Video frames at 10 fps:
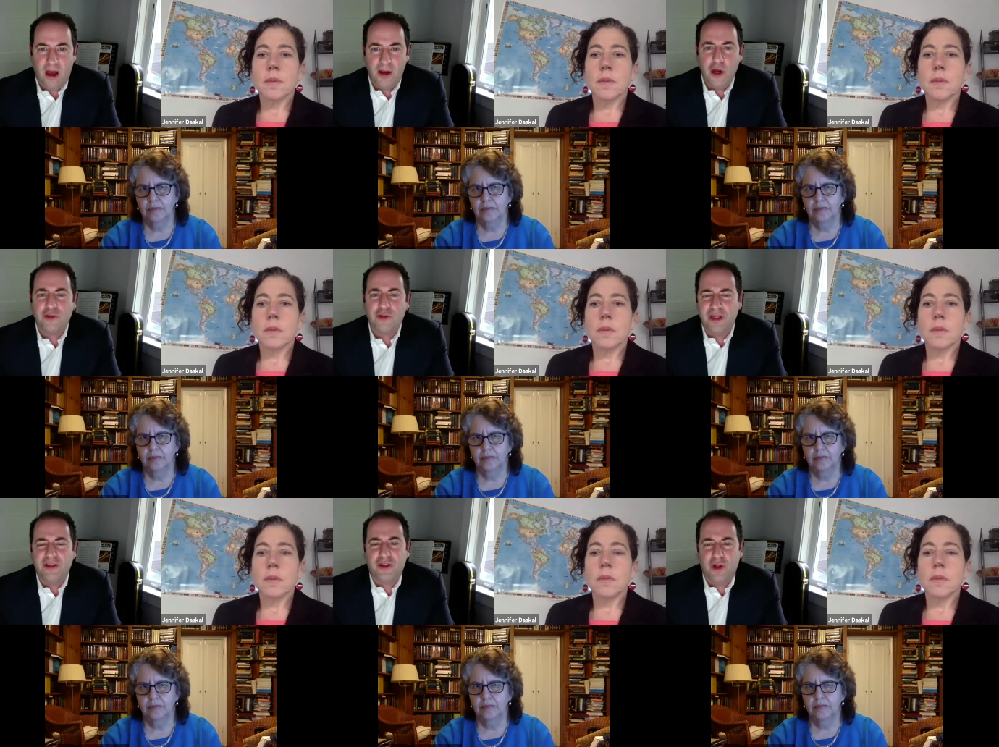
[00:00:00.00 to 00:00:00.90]
Speaker 1: Uh, no, it's
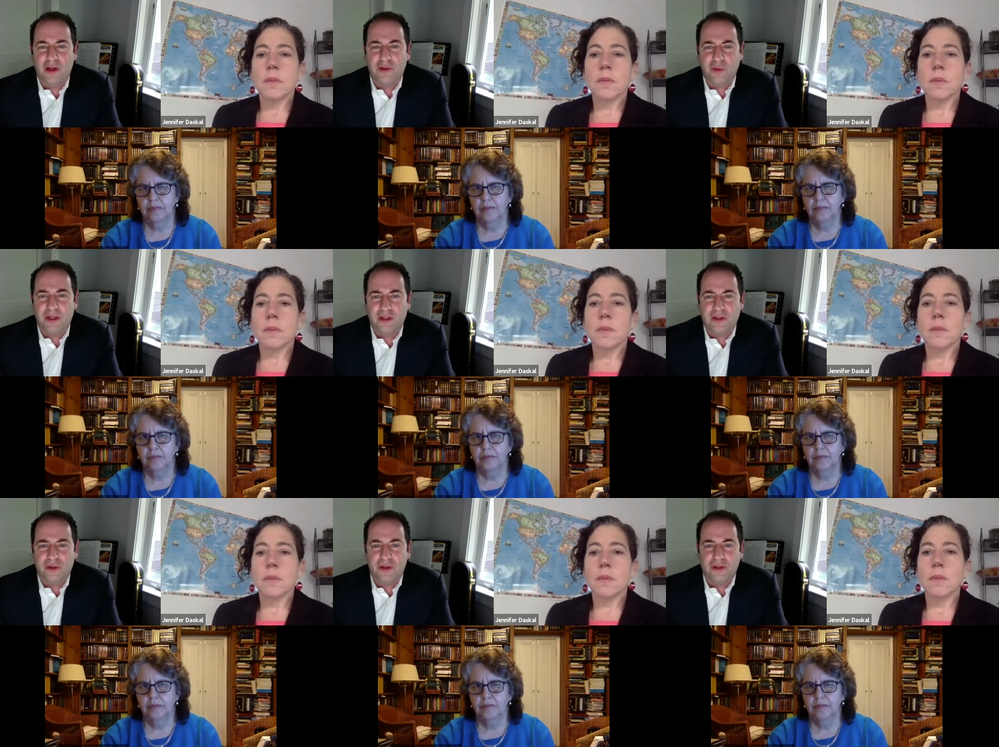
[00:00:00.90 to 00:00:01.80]
really disclo- it's really
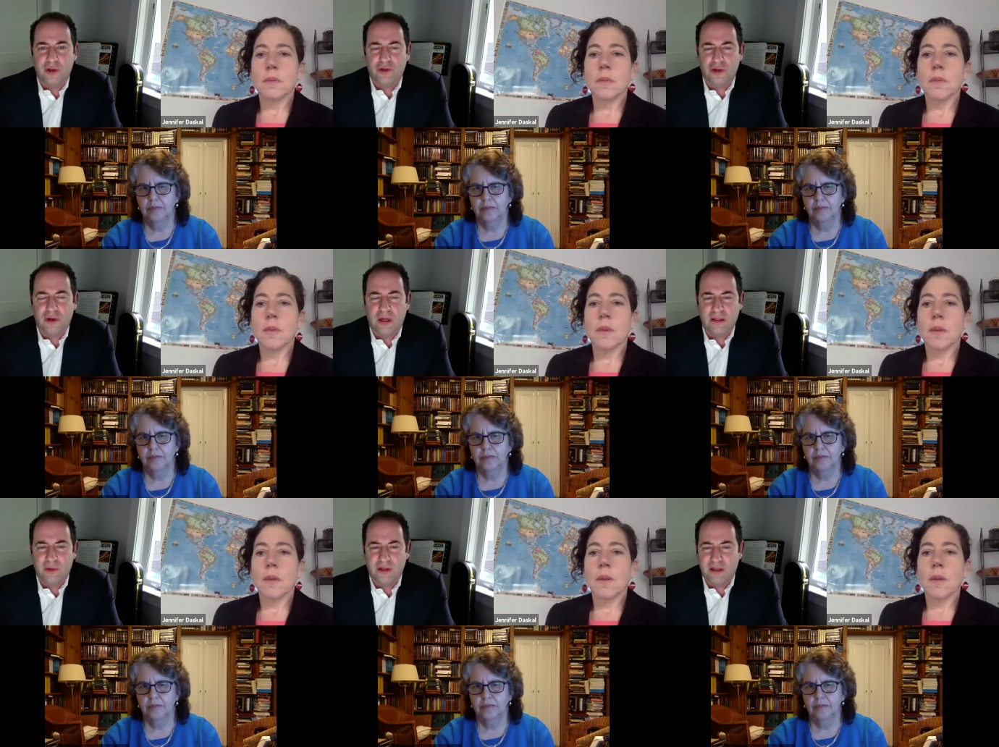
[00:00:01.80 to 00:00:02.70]
dis- disclosure
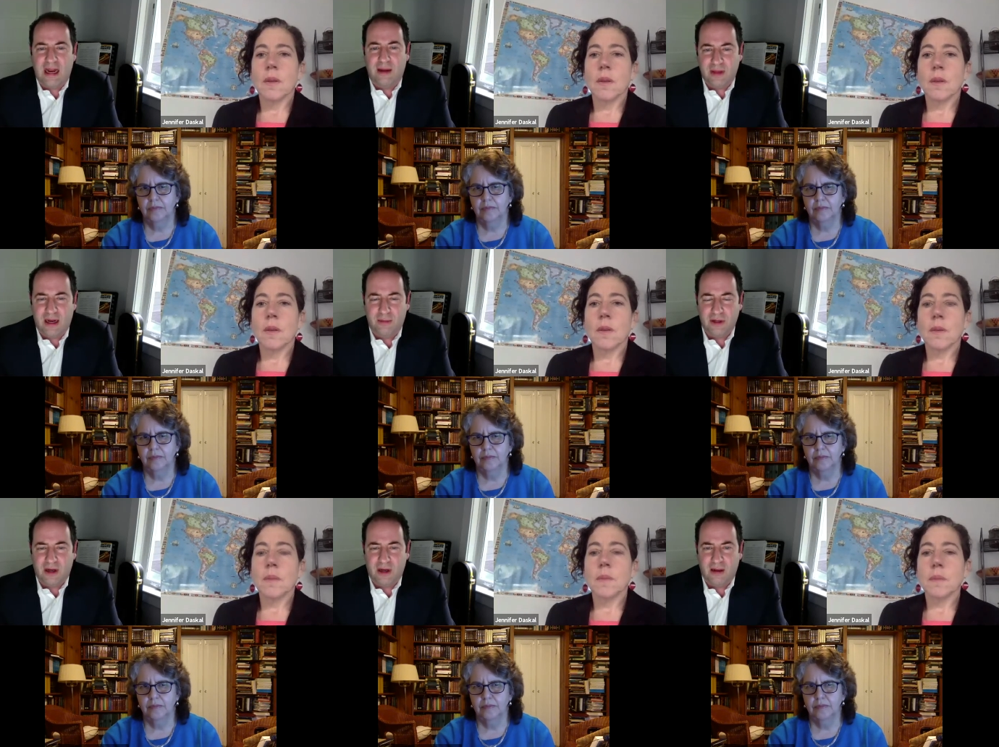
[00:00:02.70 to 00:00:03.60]
consequences that I'm that I'm
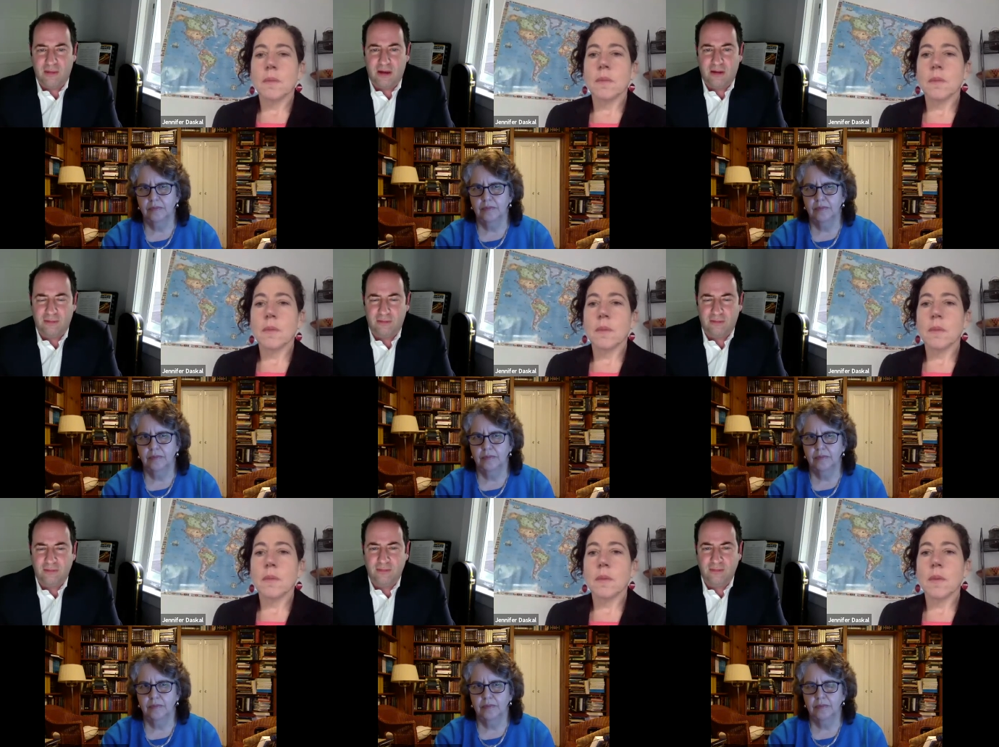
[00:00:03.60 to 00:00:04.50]
talking about.
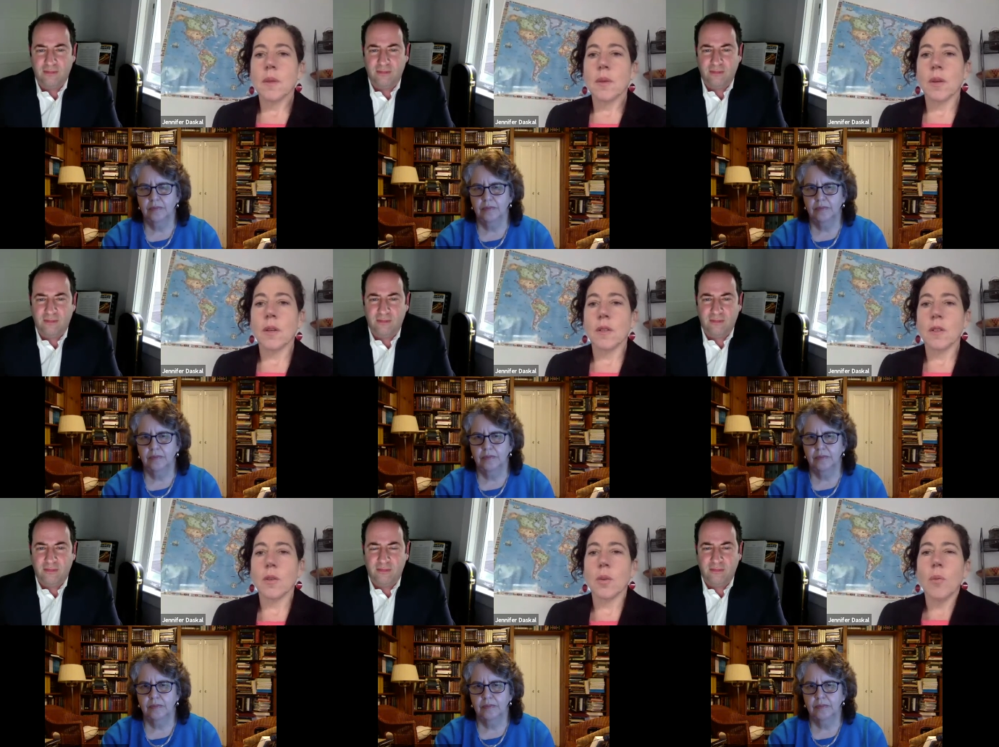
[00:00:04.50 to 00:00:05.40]
Speaker 2: Right, and
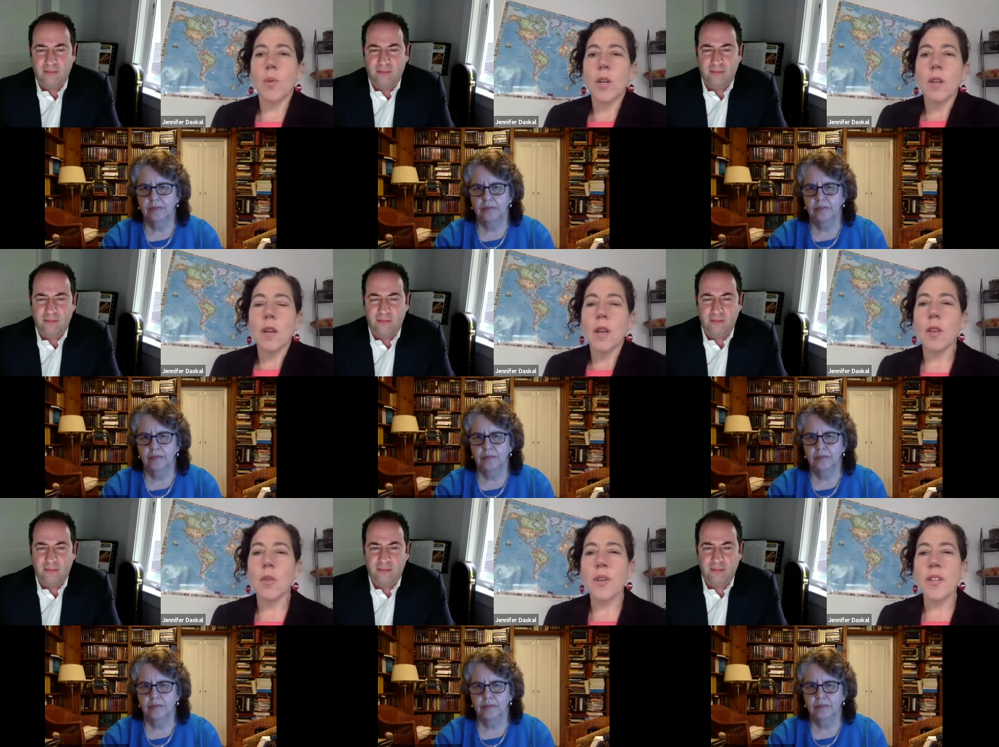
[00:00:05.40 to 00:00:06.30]
so and what are the
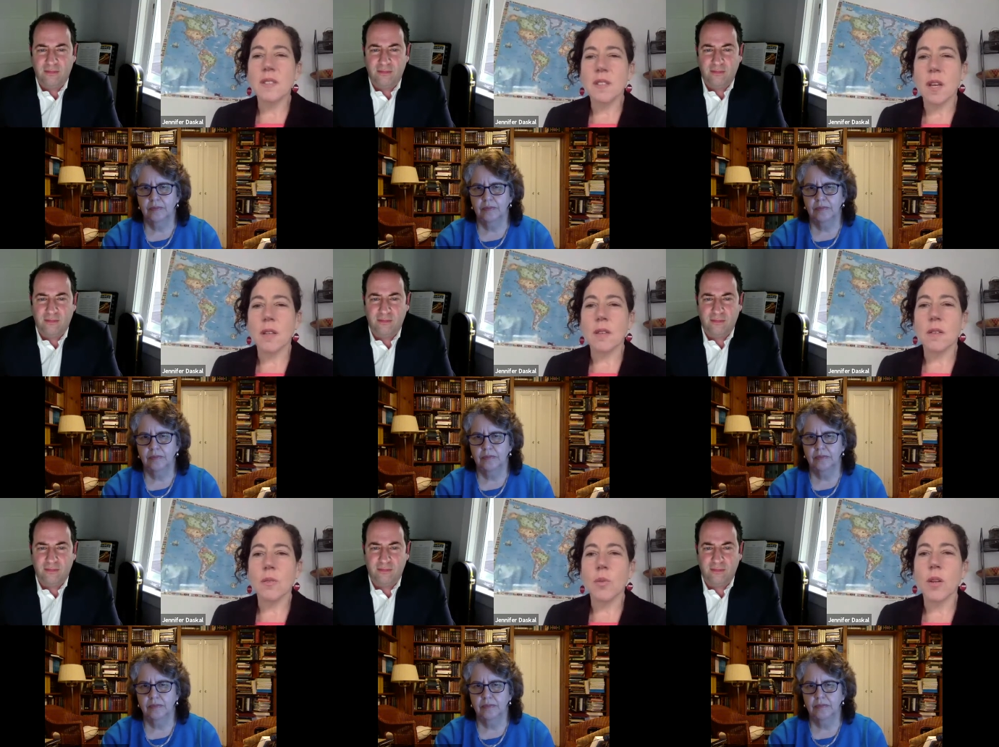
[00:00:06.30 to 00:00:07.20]
and the risks
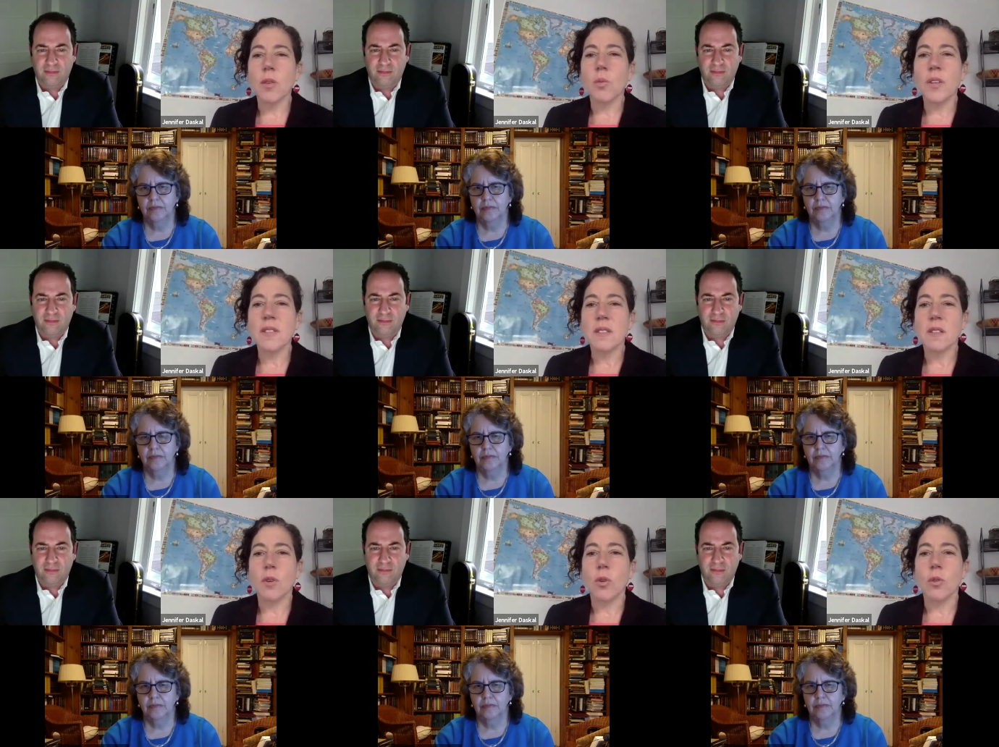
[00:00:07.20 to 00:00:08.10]
and what are the risks
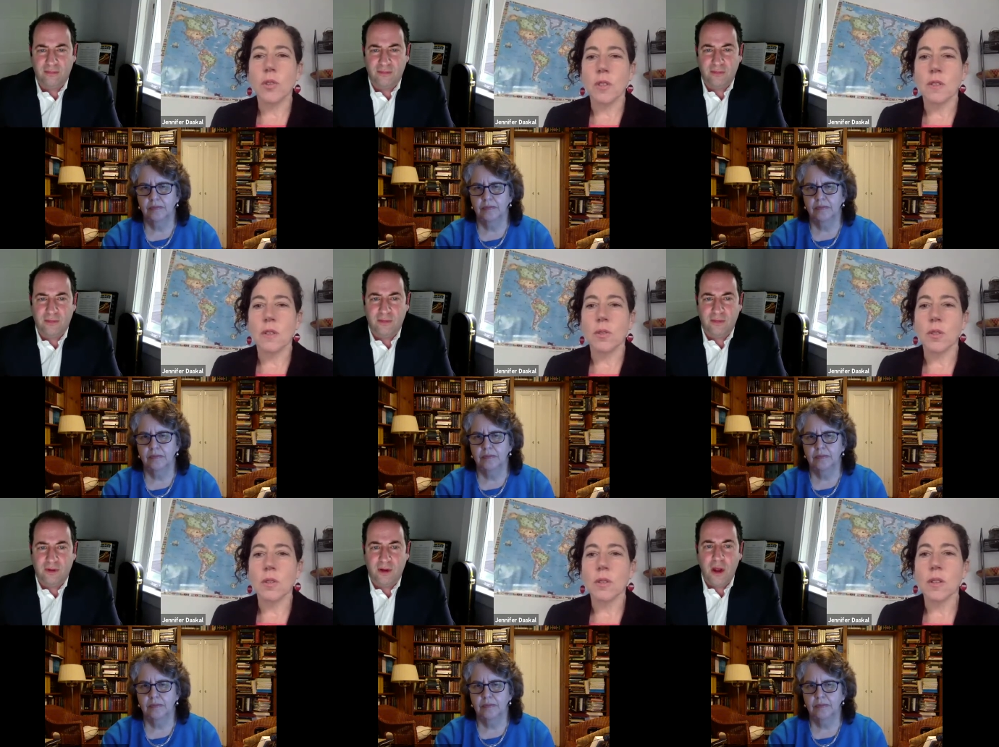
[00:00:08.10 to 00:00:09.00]
of over
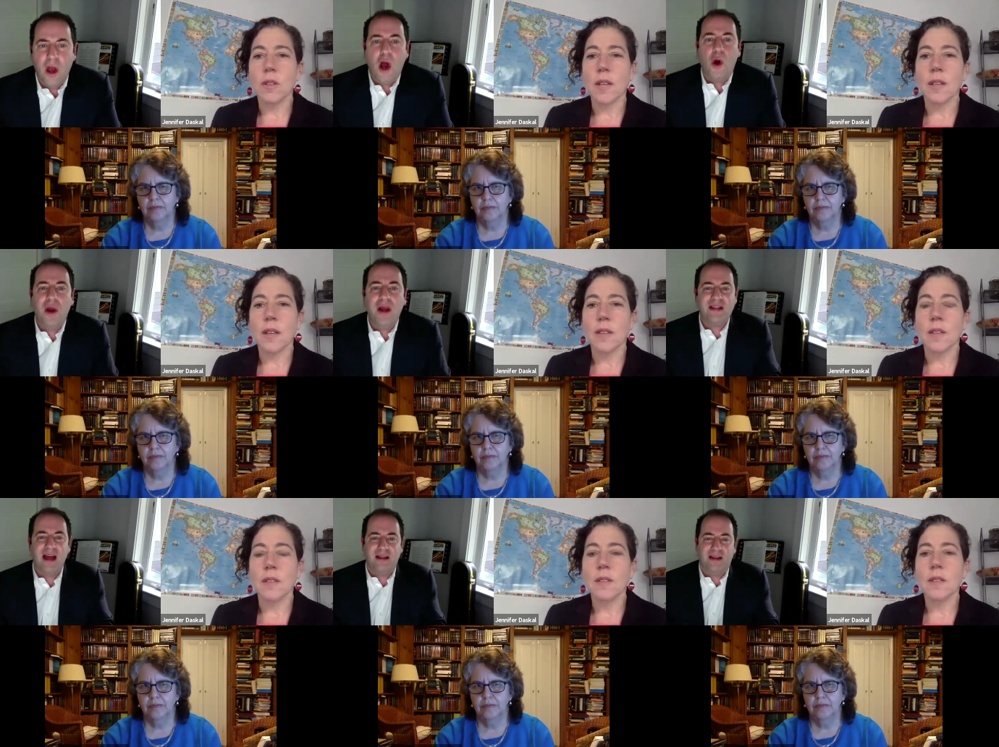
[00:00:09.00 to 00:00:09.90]
disclosure?
Speaker 1: Oh, it's
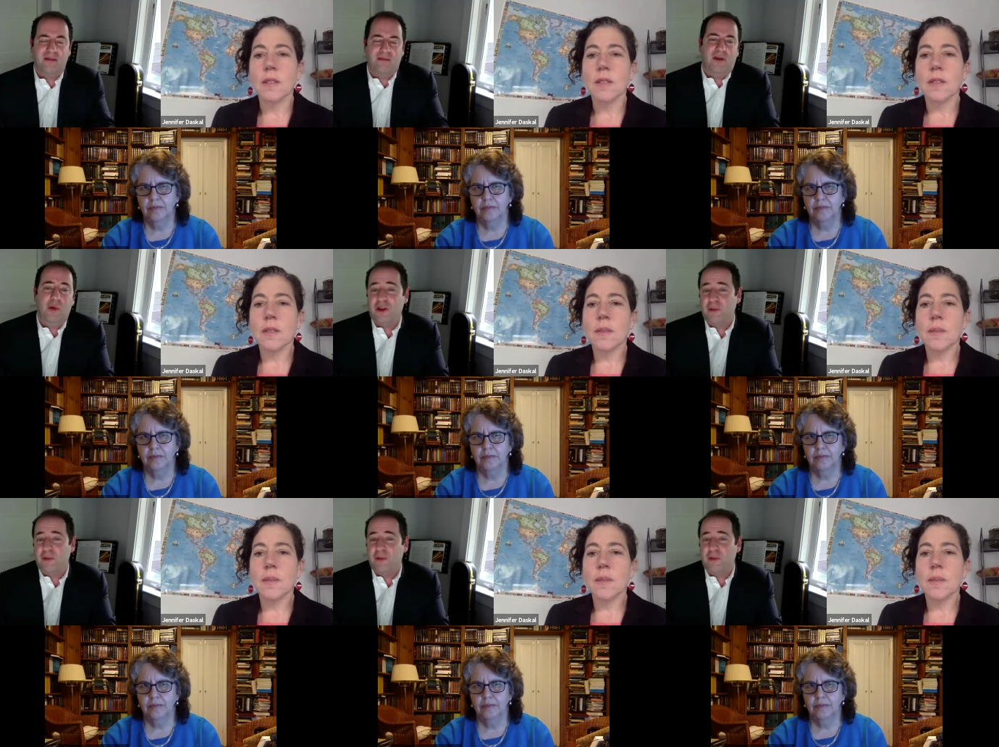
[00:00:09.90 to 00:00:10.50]
not it's not no one's gonna be